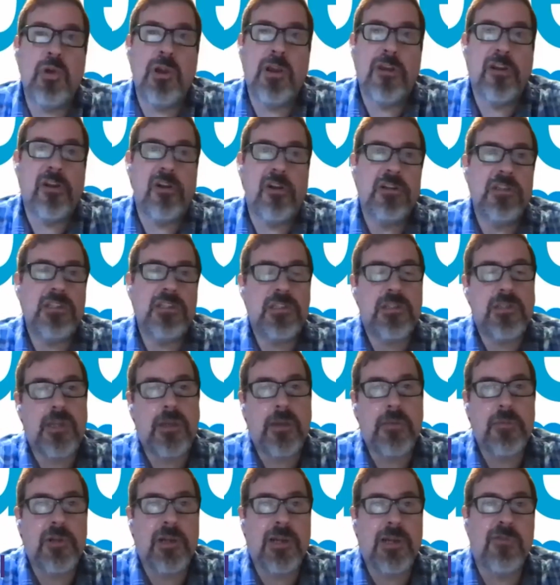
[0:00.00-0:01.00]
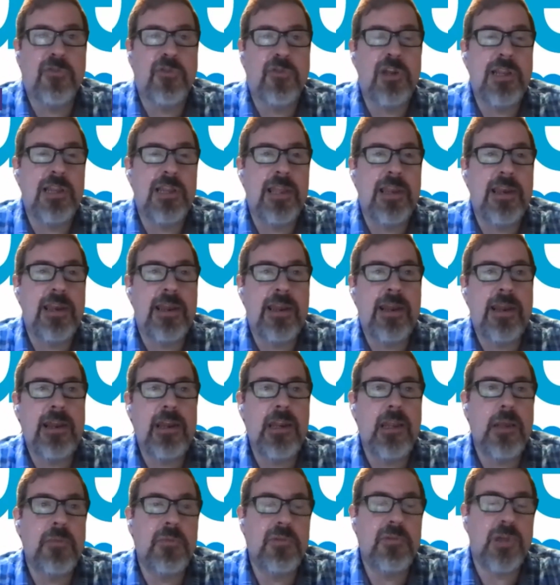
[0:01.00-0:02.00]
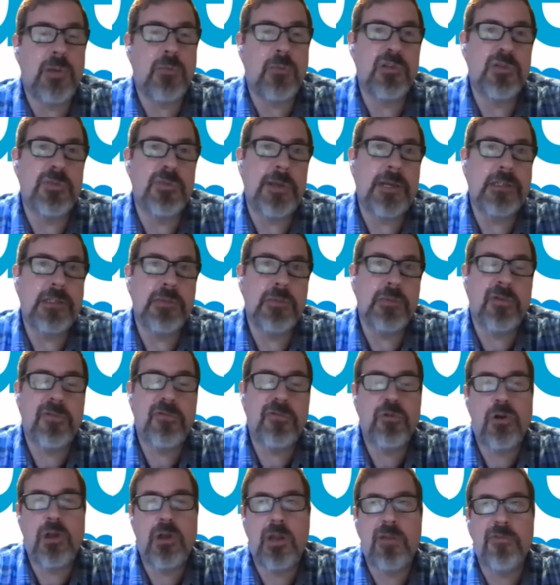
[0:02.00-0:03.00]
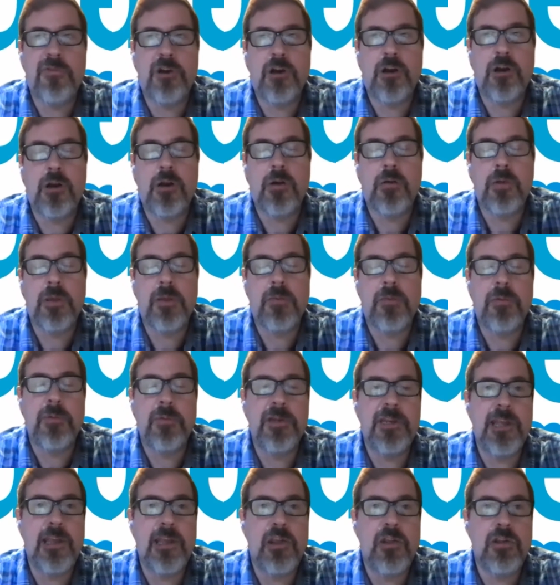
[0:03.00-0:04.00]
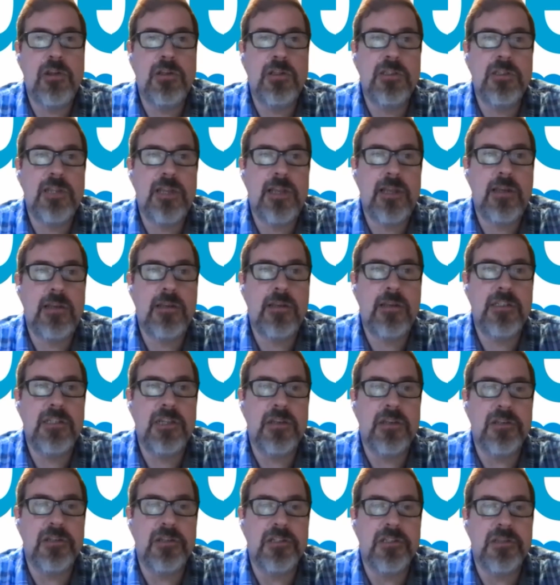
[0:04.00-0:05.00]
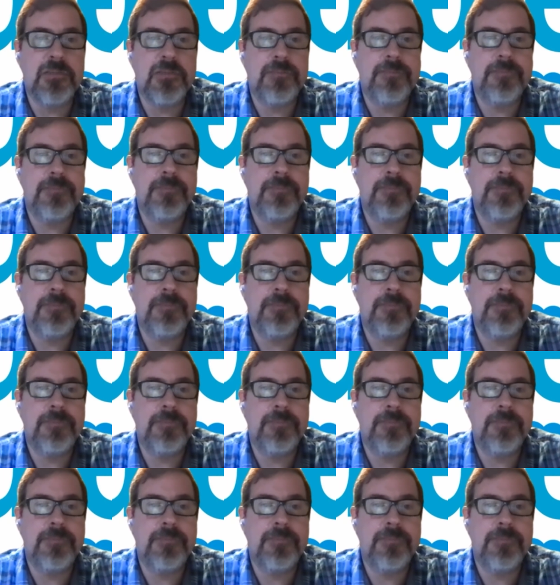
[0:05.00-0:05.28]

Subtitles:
Will Nurse. I'm delivery lead at Endiem, so I'm responsible for all of our implementations and consultants.